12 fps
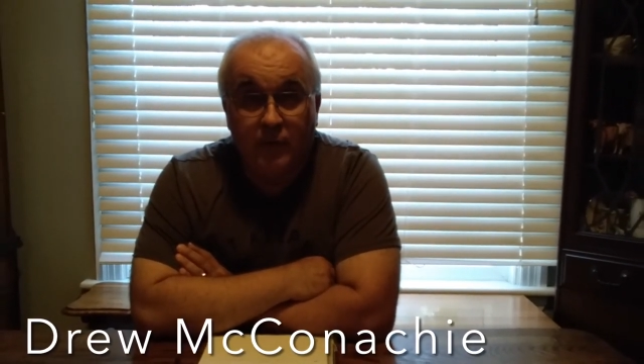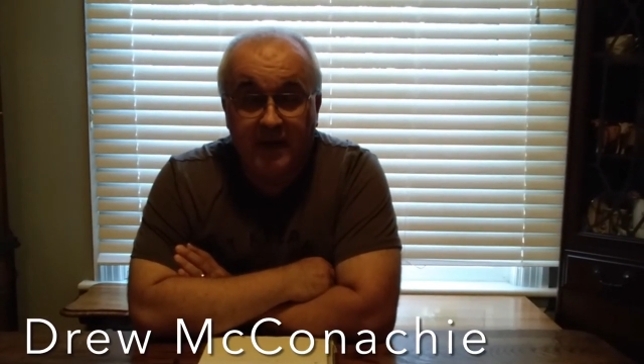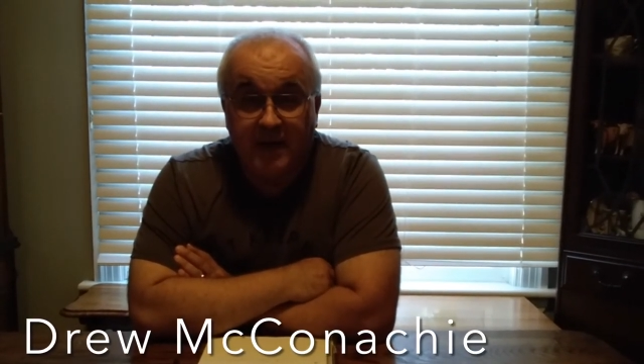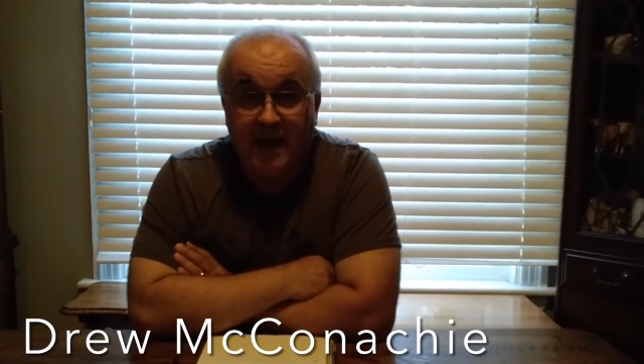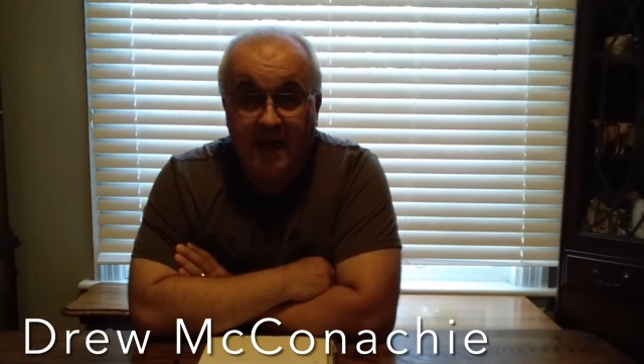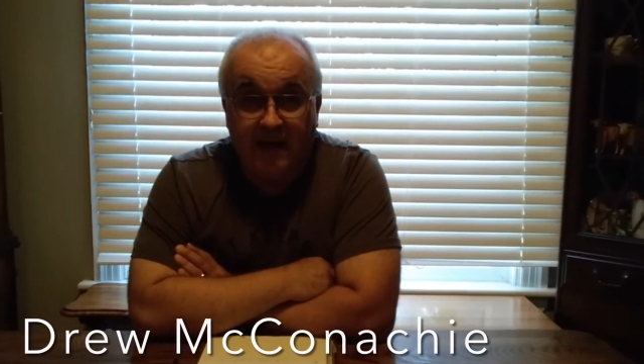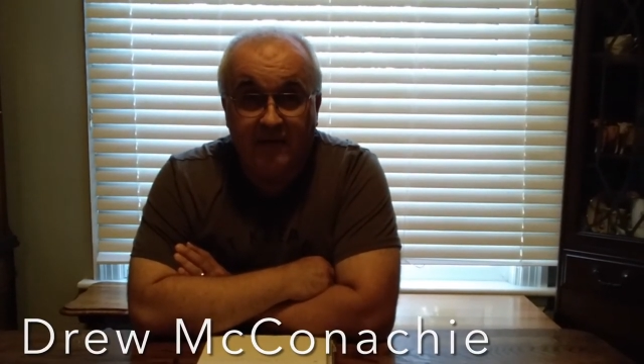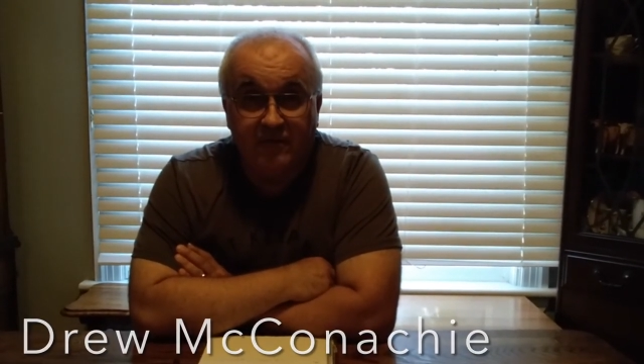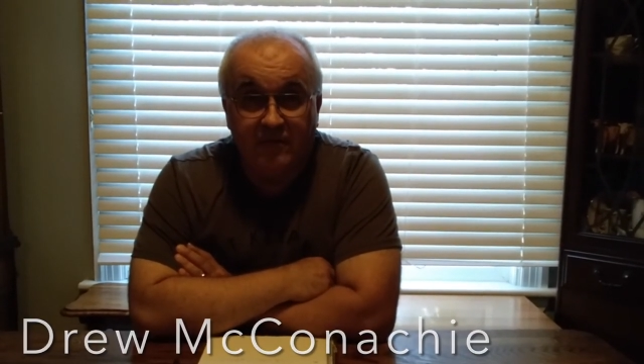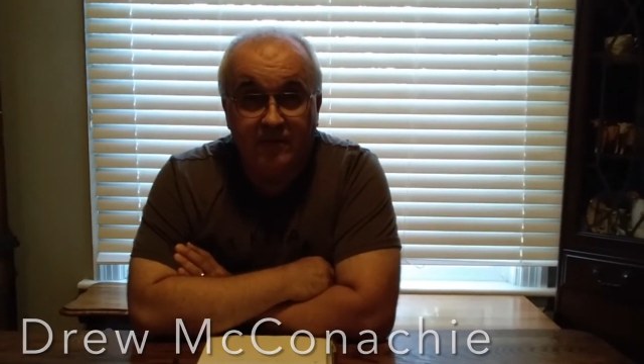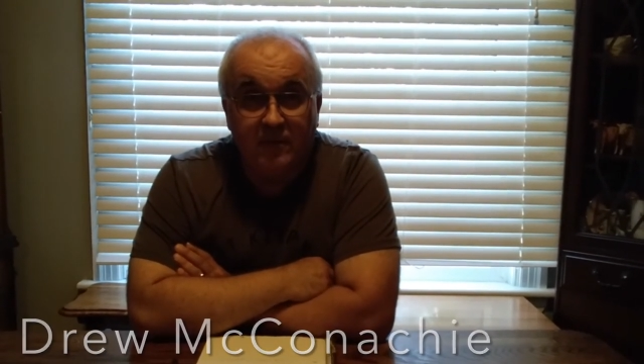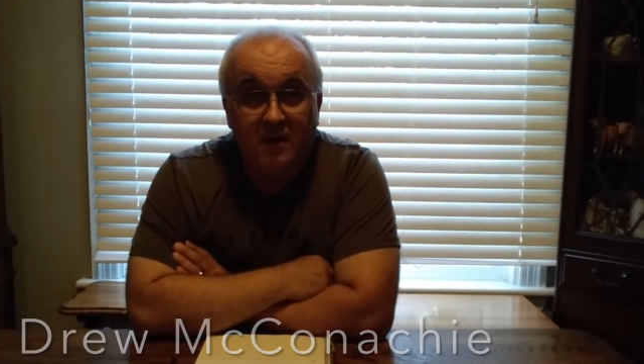we can have.
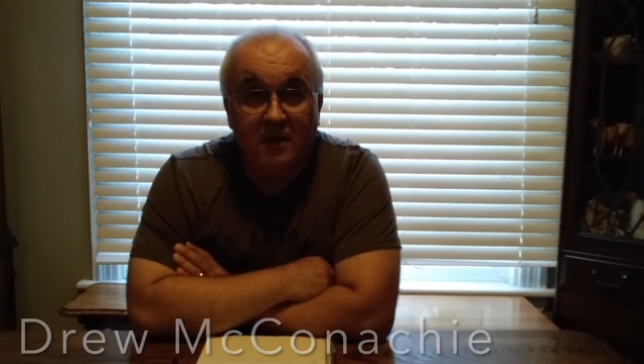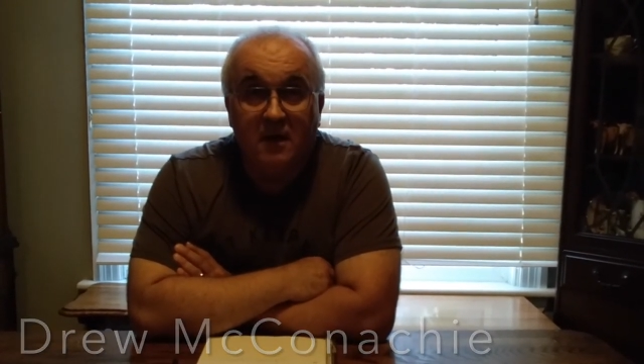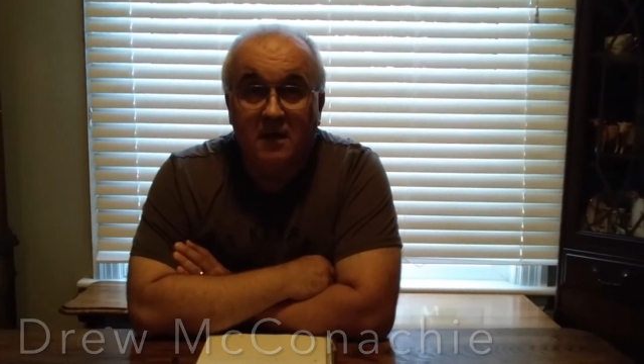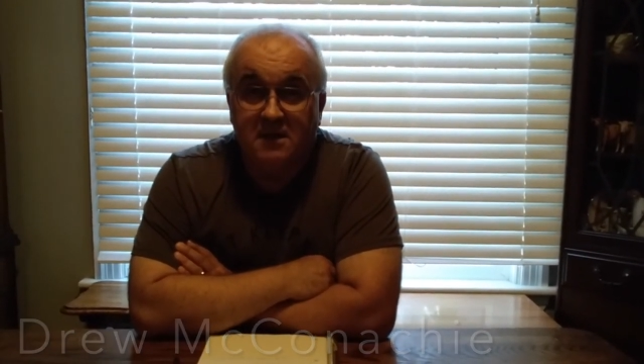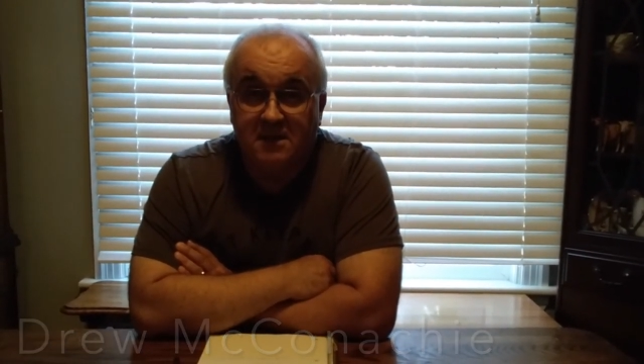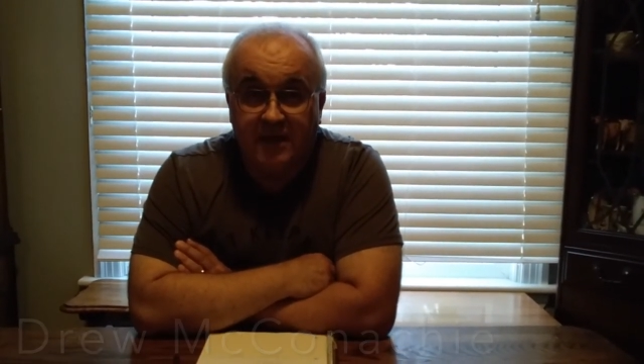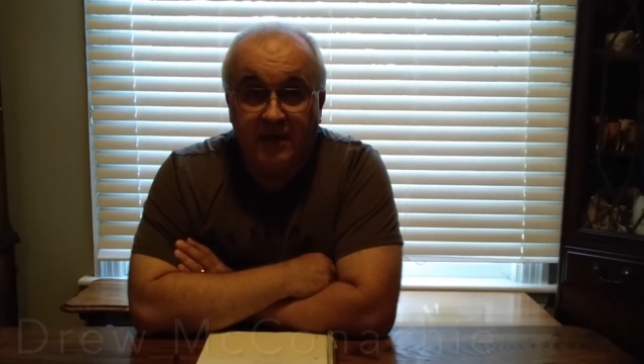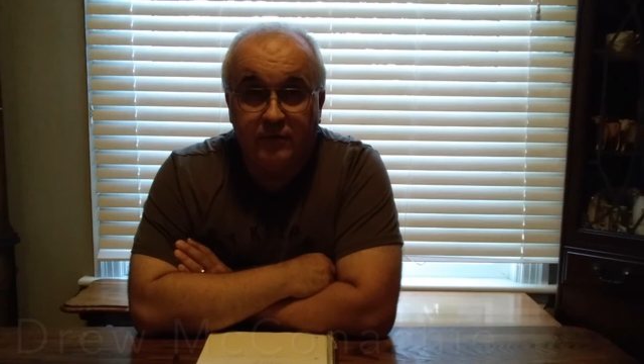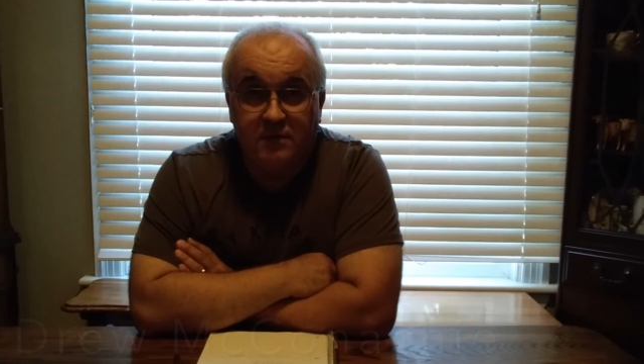See you in